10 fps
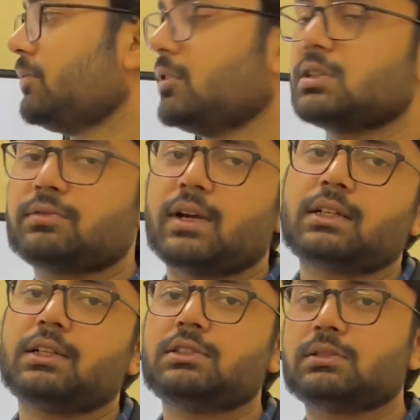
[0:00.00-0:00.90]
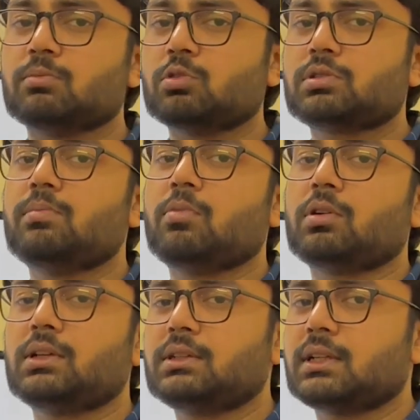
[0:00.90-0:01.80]
First factor is most
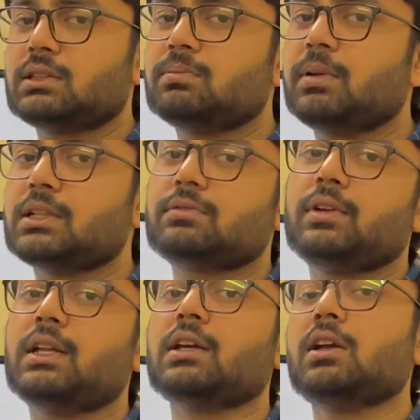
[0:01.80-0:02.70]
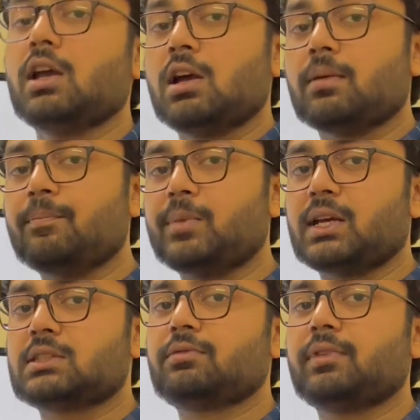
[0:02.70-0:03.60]
important, that is breastfeeding.
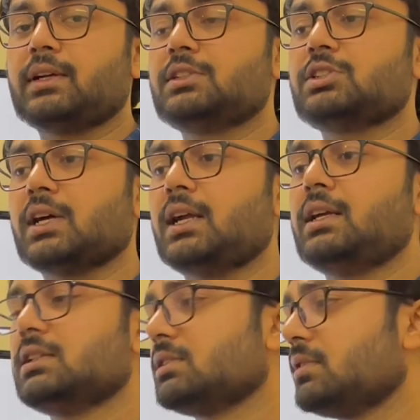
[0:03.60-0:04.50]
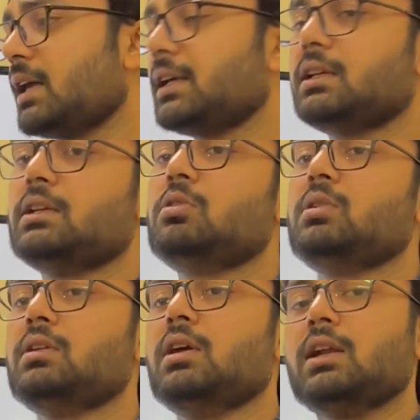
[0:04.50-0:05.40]
Breastfed child is likely
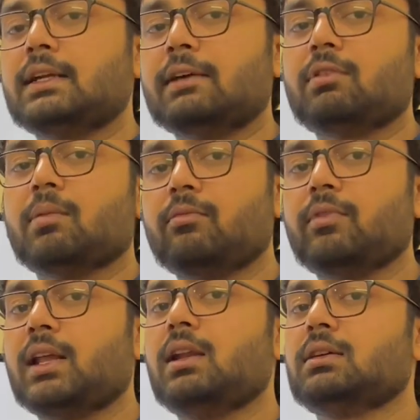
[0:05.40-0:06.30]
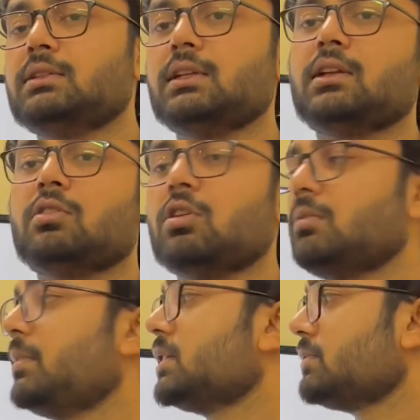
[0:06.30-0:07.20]
to develop well than a
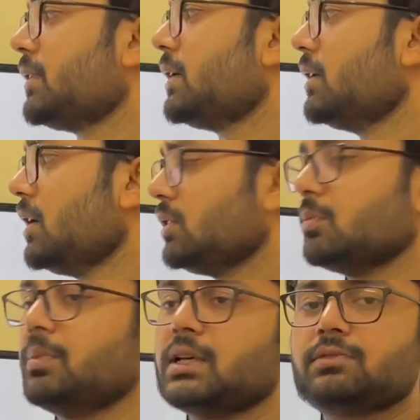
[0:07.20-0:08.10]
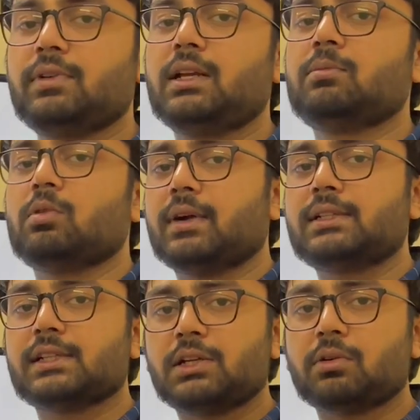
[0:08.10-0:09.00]
non-breastfed. So breastfeeding
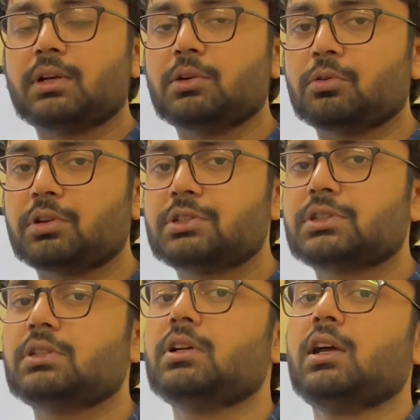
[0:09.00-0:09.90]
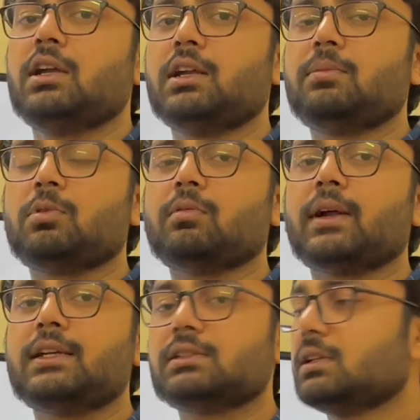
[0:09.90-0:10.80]
provides adequate nutrition. It
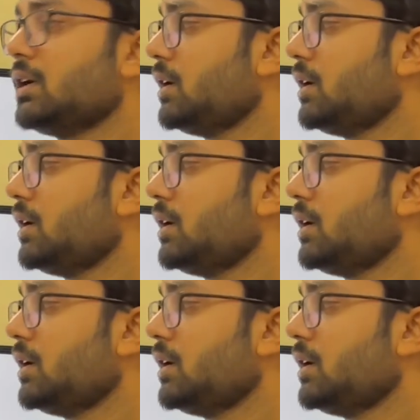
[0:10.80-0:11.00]
provides